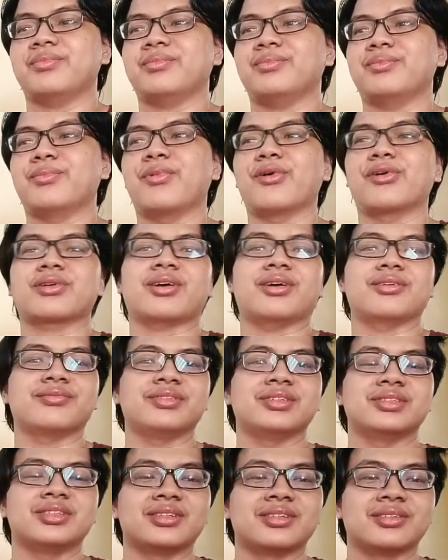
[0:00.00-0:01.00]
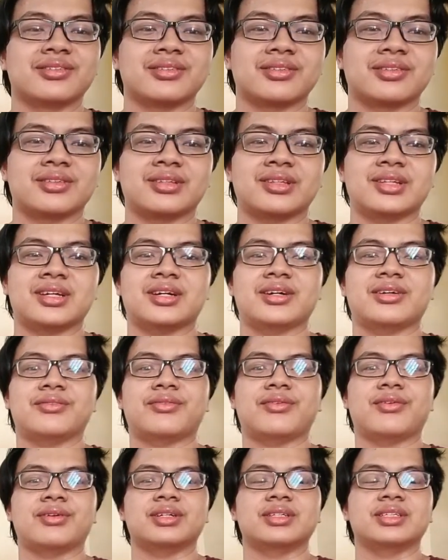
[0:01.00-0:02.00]
more confident
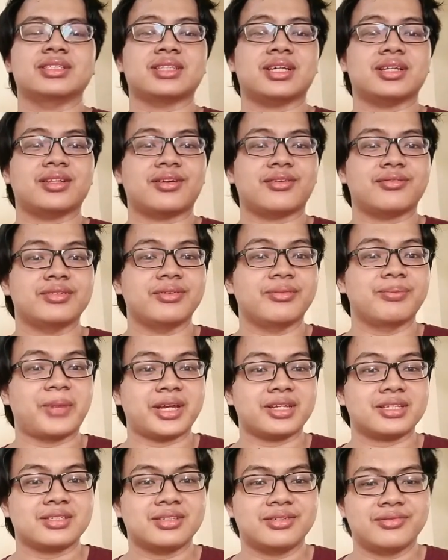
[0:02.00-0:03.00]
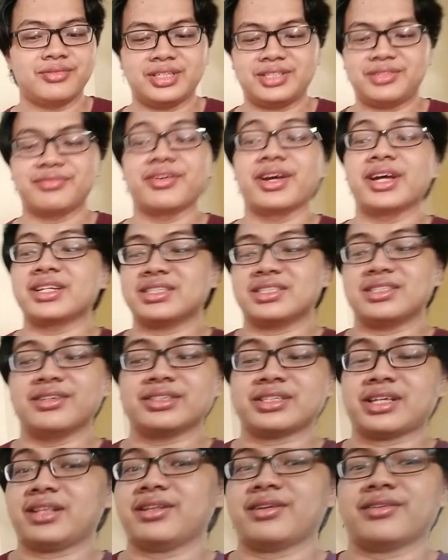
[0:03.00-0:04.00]
for the center of the mass. Where is the
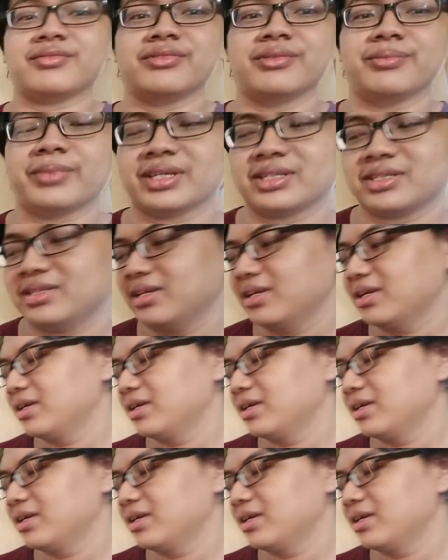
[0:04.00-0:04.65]
center of the mass?